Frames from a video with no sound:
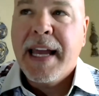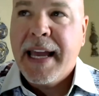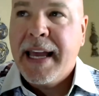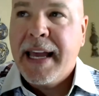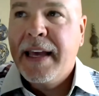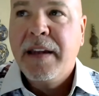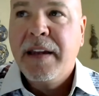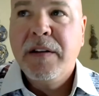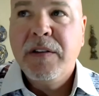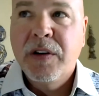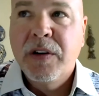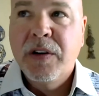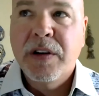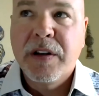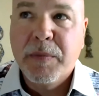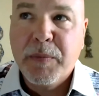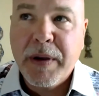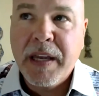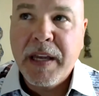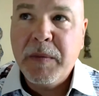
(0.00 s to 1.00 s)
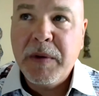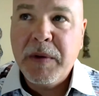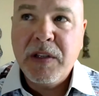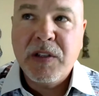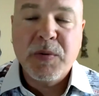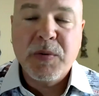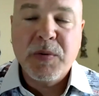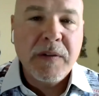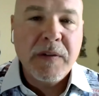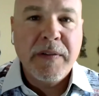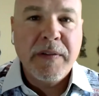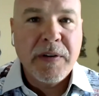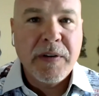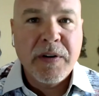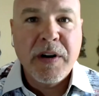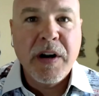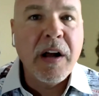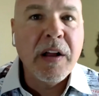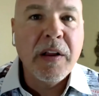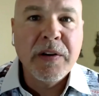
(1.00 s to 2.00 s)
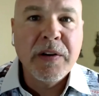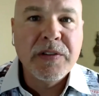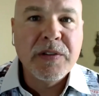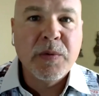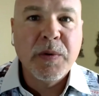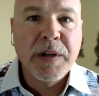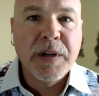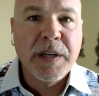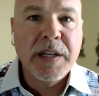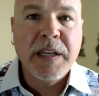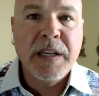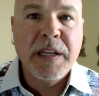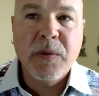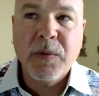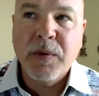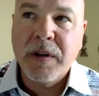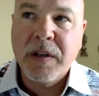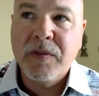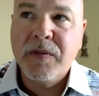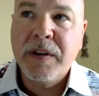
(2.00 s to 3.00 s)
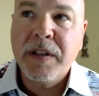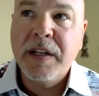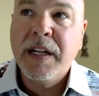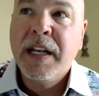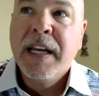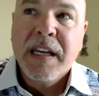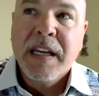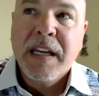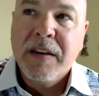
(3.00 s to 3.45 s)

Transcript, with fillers: and you're going to pay me $2,500 and we're going to get rid of it.